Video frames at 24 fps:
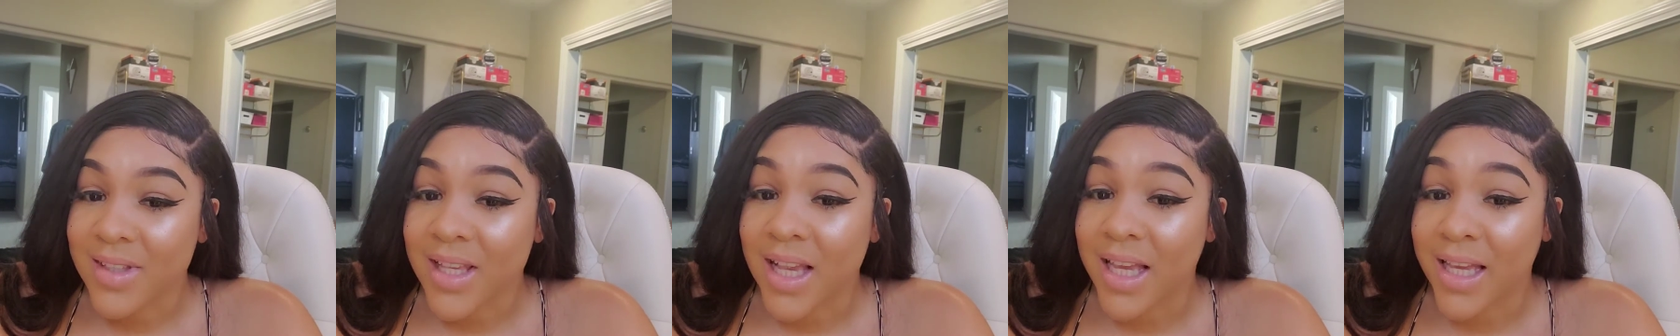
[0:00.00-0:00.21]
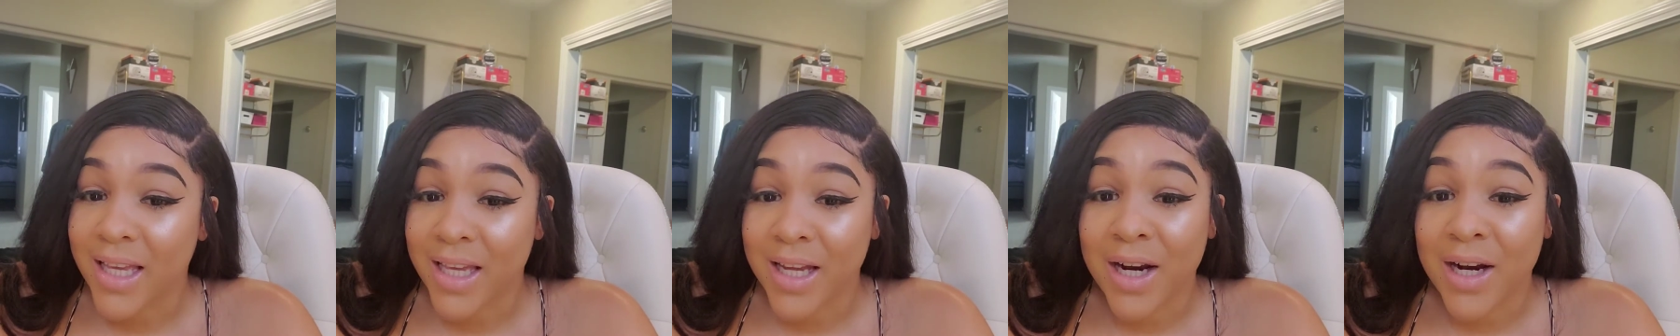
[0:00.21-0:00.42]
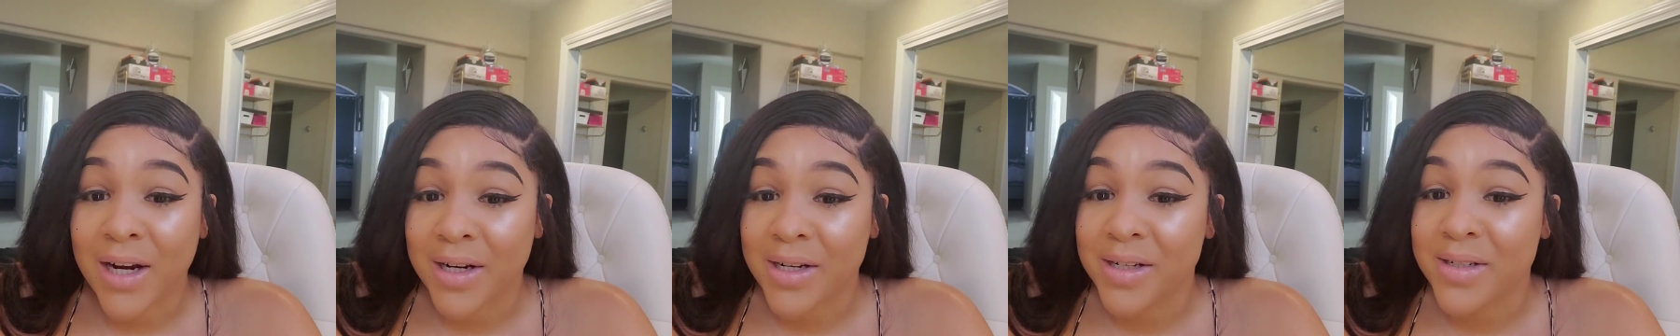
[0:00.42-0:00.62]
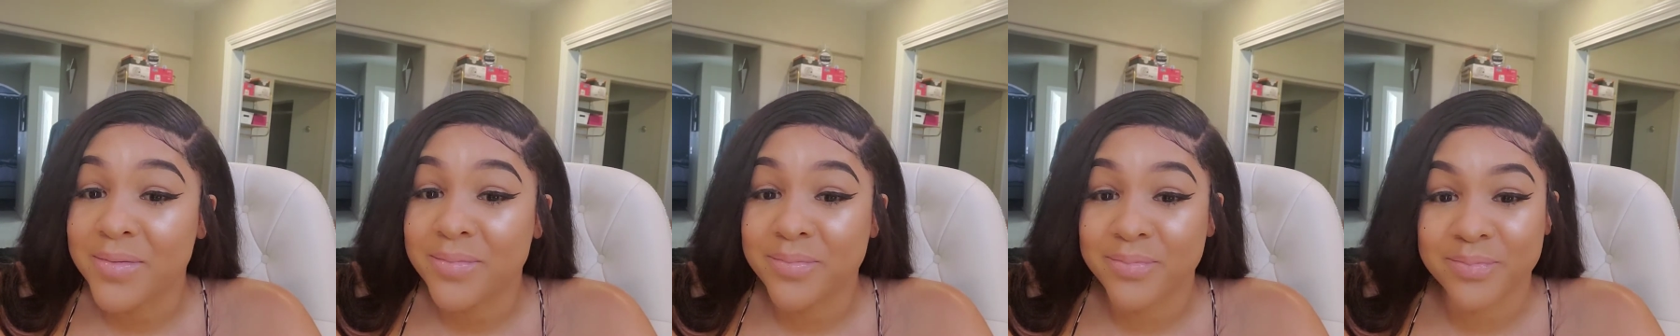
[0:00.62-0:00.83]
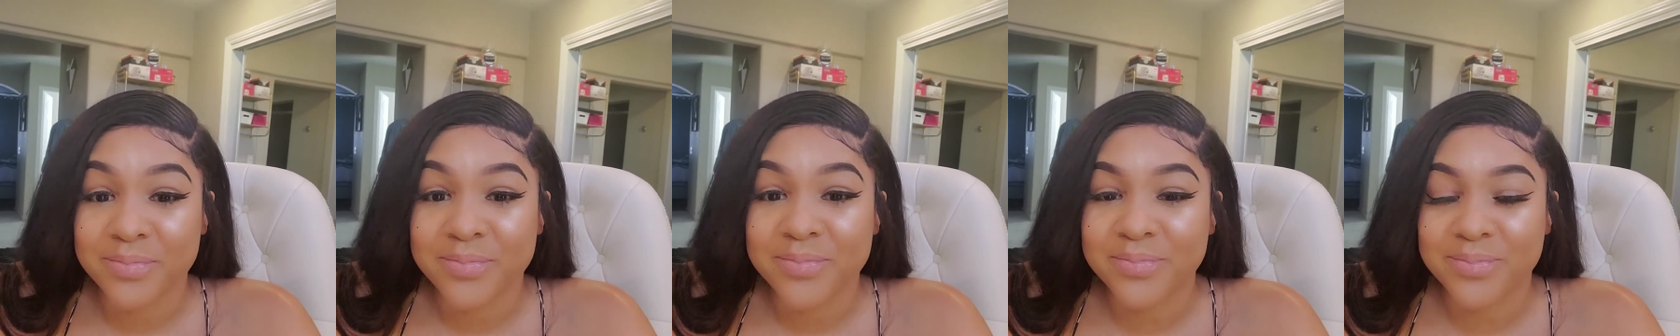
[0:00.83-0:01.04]
It hurt.
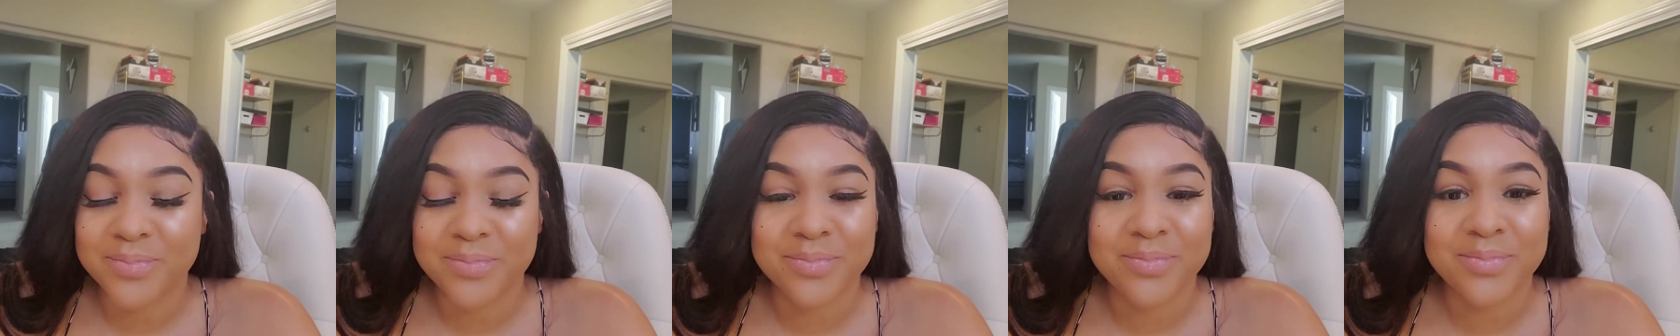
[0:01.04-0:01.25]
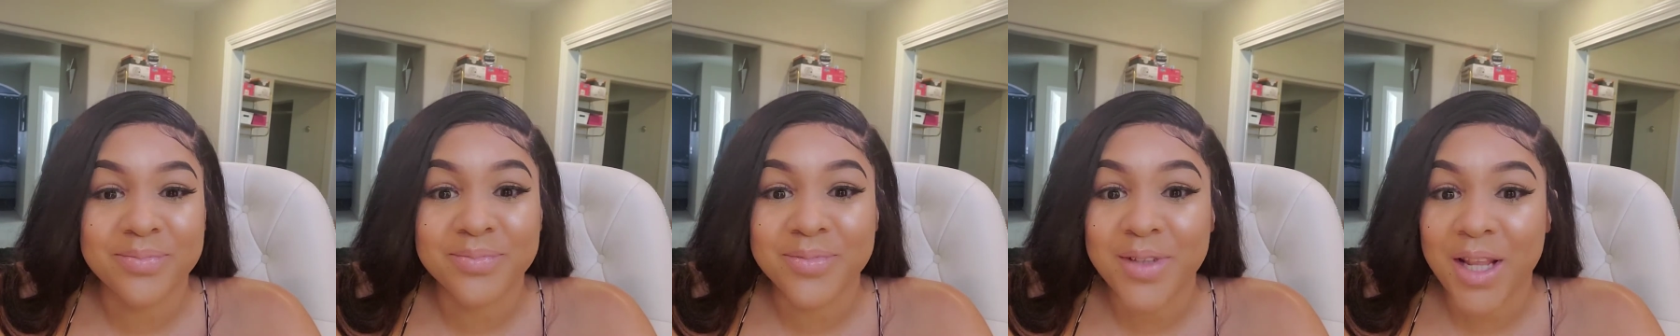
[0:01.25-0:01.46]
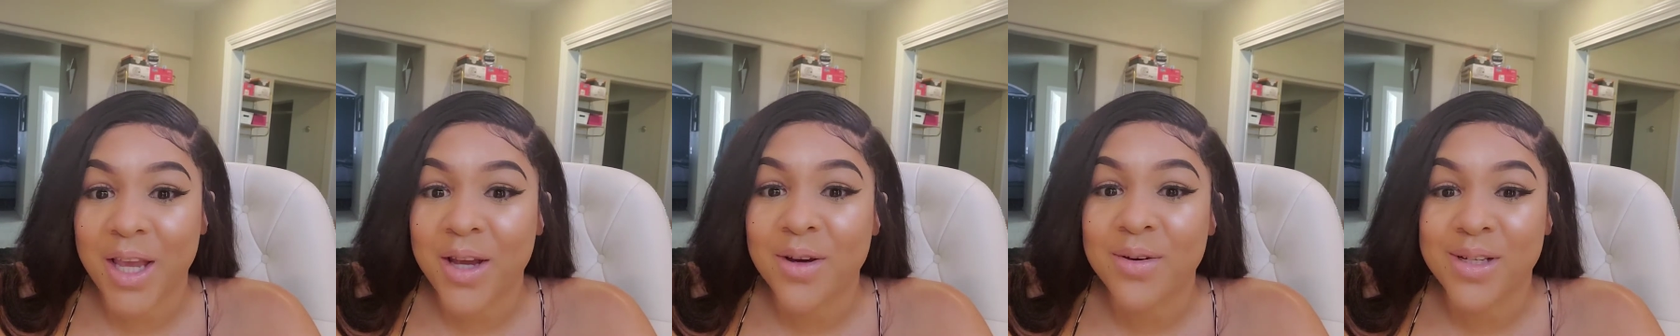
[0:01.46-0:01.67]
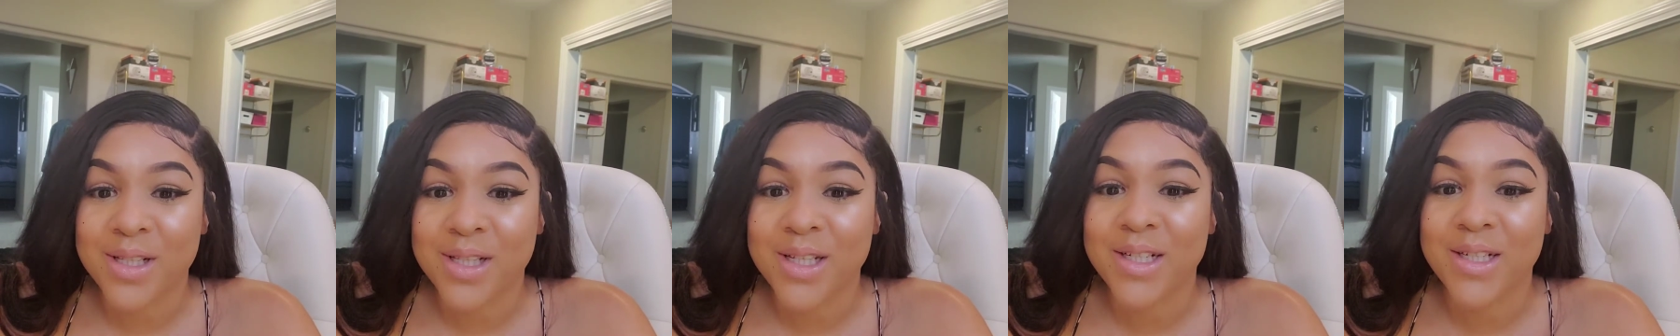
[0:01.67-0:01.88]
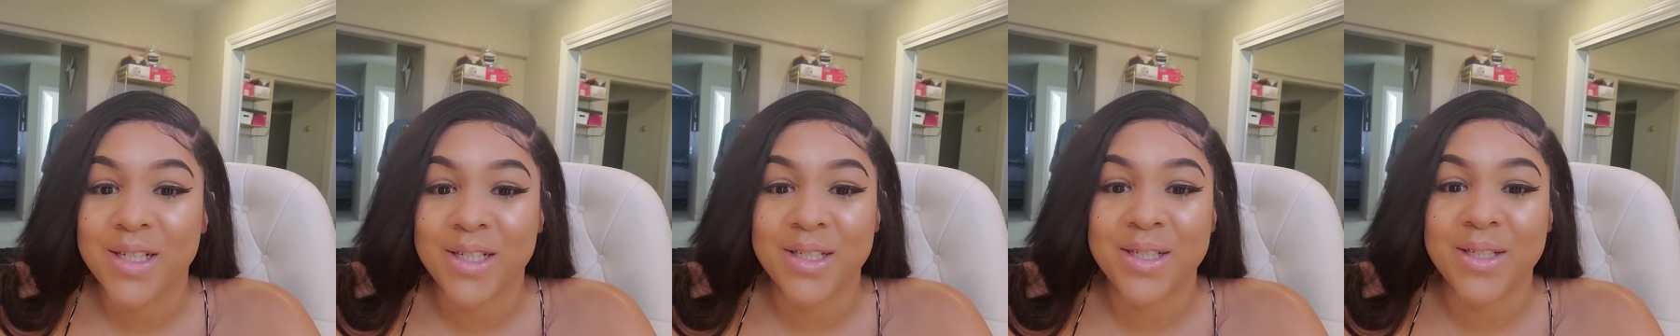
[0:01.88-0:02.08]
It really
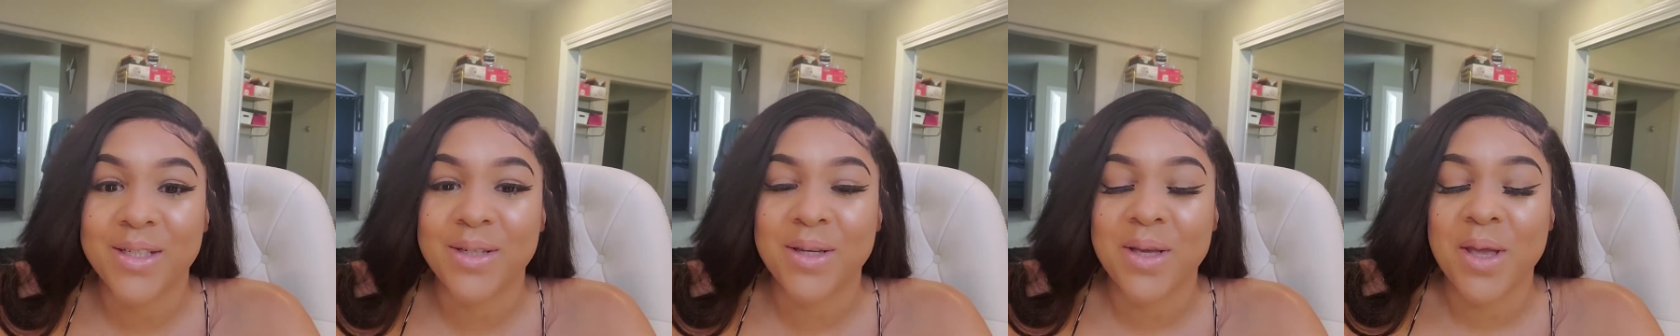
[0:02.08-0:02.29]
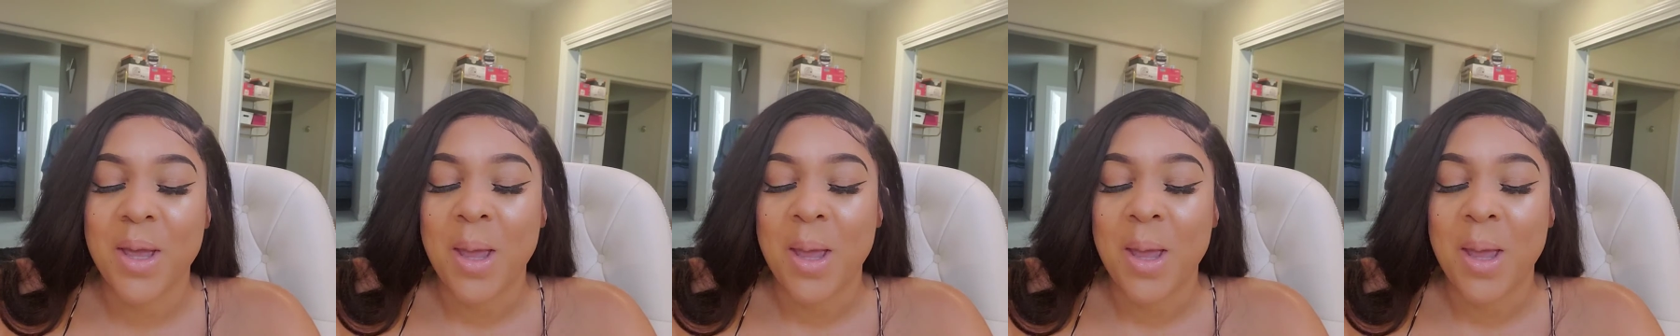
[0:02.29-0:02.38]
did.